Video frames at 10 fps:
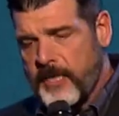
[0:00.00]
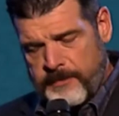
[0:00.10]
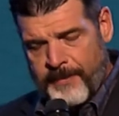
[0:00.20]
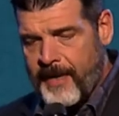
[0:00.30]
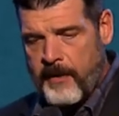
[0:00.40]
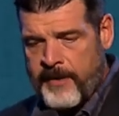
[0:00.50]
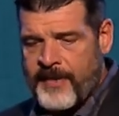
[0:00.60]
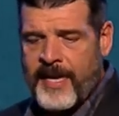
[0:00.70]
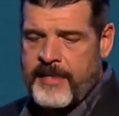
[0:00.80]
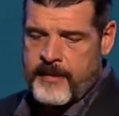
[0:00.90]
much better at
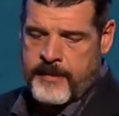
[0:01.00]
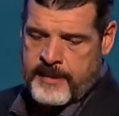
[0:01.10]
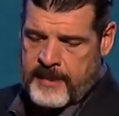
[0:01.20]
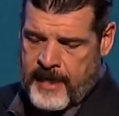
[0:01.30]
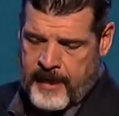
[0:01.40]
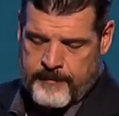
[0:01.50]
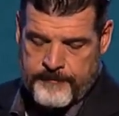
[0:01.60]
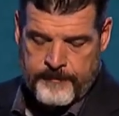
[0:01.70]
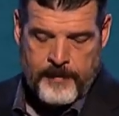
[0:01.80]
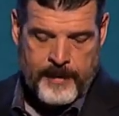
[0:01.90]
the end of this thing.
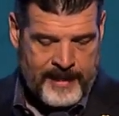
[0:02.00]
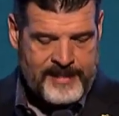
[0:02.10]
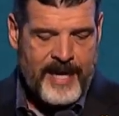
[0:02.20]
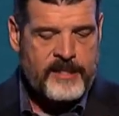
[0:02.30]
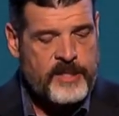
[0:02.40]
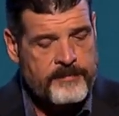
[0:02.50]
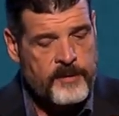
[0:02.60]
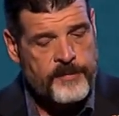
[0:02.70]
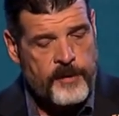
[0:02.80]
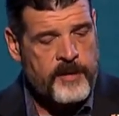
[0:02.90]
Isaiah
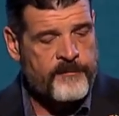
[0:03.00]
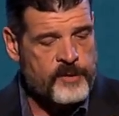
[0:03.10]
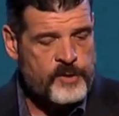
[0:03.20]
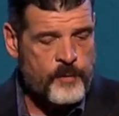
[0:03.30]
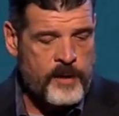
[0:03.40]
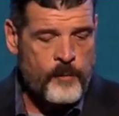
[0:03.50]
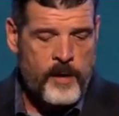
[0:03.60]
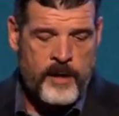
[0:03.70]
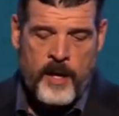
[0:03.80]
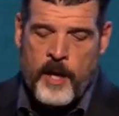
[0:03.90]
chapter 30, verse
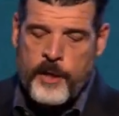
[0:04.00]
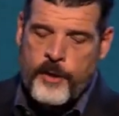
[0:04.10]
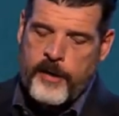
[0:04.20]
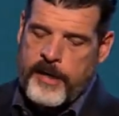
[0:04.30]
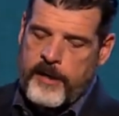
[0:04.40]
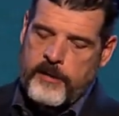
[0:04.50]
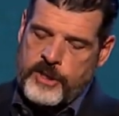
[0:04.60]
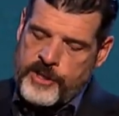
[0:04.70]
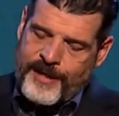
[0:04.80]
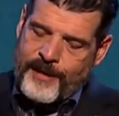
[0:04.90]
21, your ears
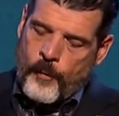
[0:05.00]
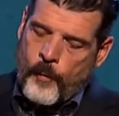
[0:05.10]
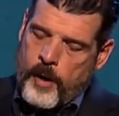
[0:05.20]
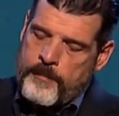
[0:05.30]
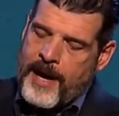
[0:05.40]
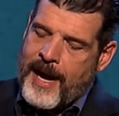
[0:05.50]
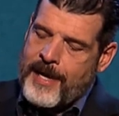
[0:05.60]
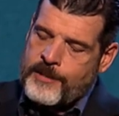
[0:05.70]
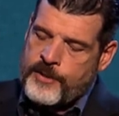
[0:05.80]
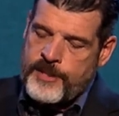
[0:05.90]
shall hear a word
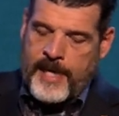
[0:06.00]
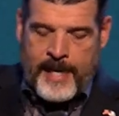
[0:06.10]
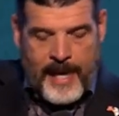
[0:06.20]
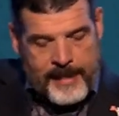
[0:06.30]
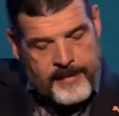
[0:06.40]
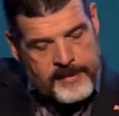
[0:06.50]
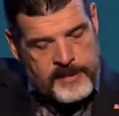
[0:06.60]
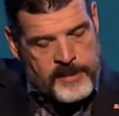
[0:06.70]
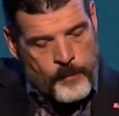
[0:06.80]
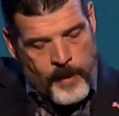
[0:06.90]
behind you saying, hey,
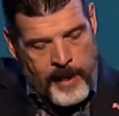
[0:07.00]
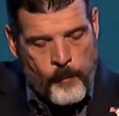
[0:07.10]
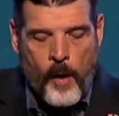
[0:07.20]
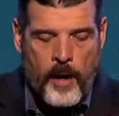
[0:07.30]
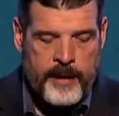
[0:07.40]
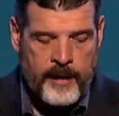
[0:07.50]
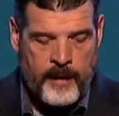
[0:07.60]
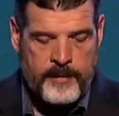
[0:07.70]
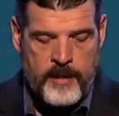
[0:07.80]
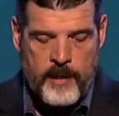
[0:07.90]
this is the way, walk in
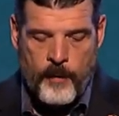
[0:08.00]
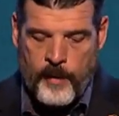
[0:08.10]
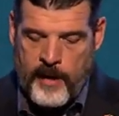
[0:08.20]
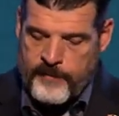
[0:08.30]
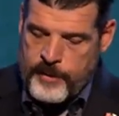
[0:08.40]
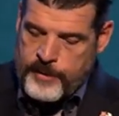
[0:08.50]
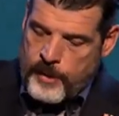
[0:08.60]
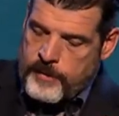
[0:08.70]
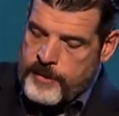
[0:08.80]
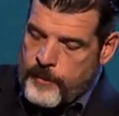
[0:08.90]
it. Whenever you
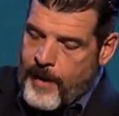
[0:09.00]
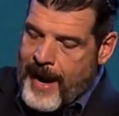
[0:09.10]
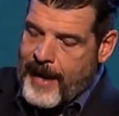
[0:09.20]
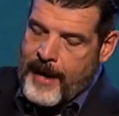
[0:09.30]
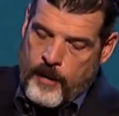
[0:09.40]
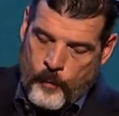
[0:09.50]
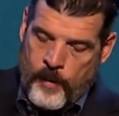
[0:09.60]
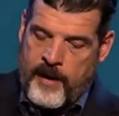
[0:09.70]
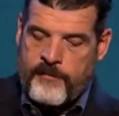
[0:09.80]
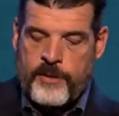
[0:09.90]
turn to the right hand or
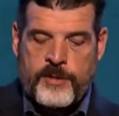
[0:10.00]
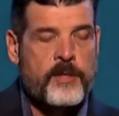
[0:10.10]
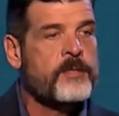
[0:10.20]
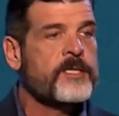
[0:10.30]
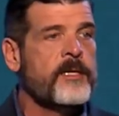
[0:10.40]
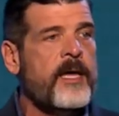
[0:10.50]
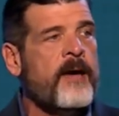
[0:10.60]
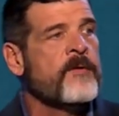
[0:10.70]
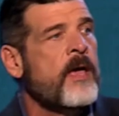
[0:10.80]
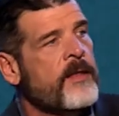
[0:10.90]
whenever you turn to the
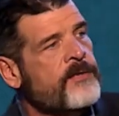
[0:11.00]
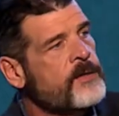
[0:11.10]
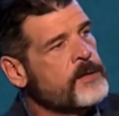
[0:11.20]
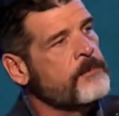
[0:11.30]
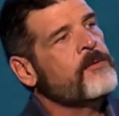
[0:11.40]
left, that there's a